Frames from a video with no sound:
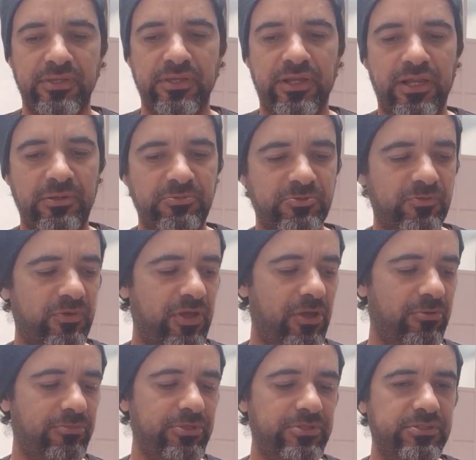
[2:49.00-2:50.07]
clips for
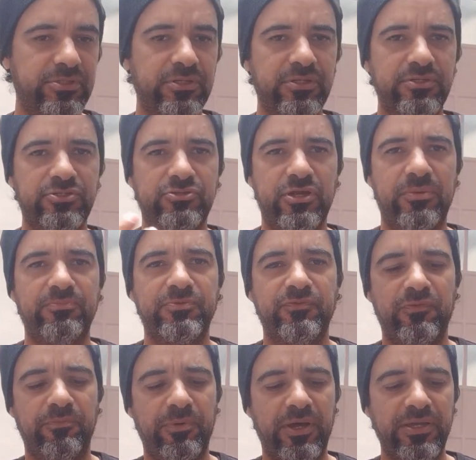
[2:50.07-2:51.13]
helmet, straps for
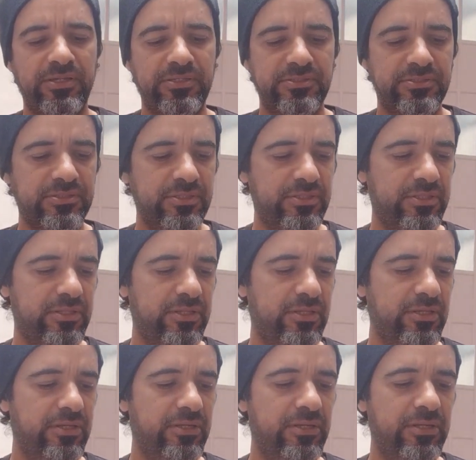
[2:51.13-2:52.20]
bikes, and
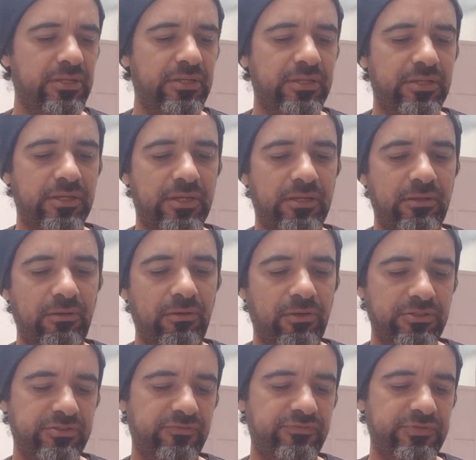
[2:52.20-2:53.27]

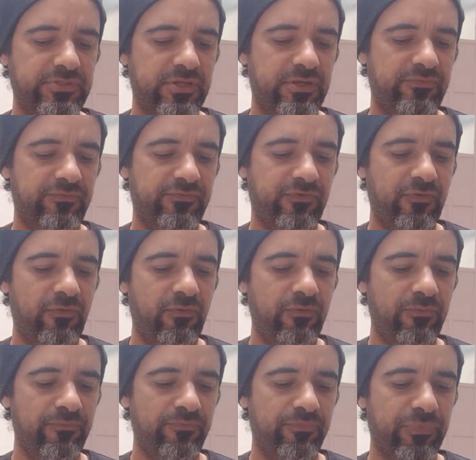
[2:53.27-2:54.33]
lots of stuff.
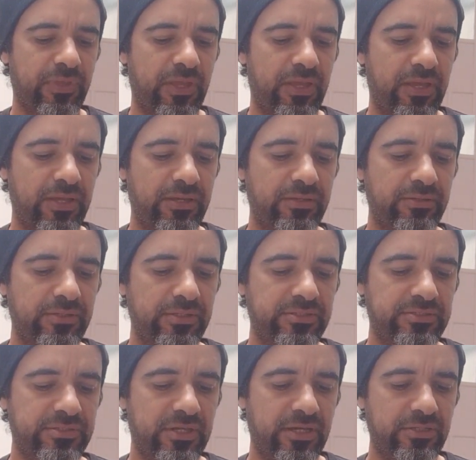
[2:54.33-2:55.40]
So
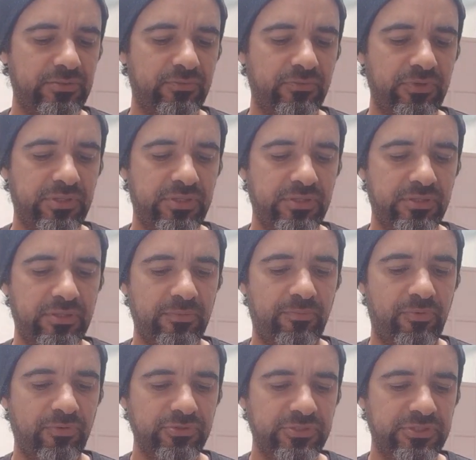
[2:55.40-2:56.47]
start with the
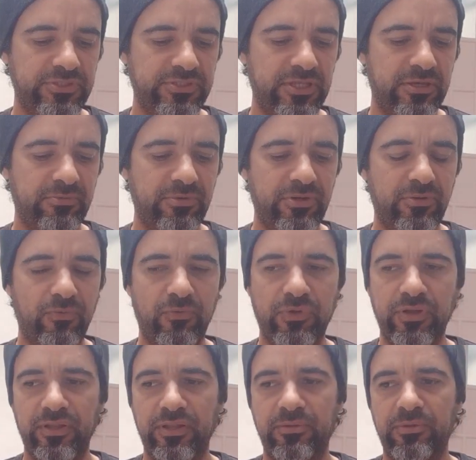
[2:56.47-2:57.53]
pros of this camera.
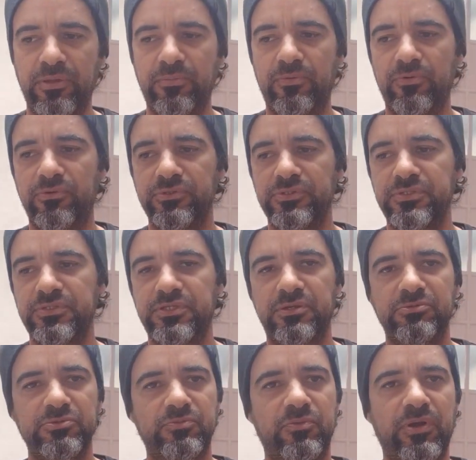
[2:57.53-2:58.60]
One of the main pros of this
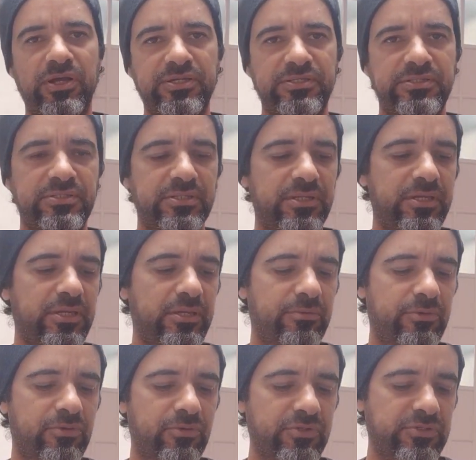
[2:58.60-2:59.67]
camera is price,
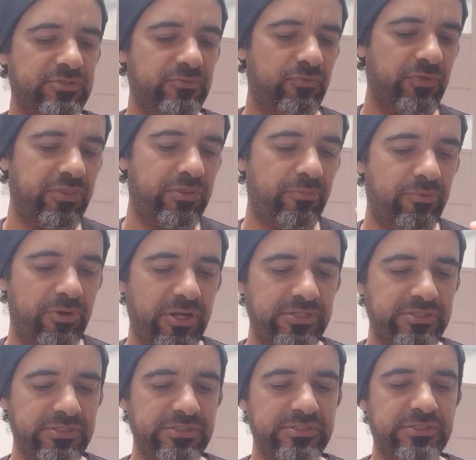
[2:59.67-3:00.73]
because with the
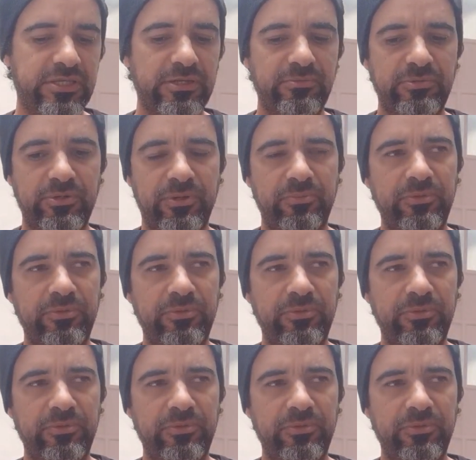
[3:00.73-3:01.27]
price of this camera, I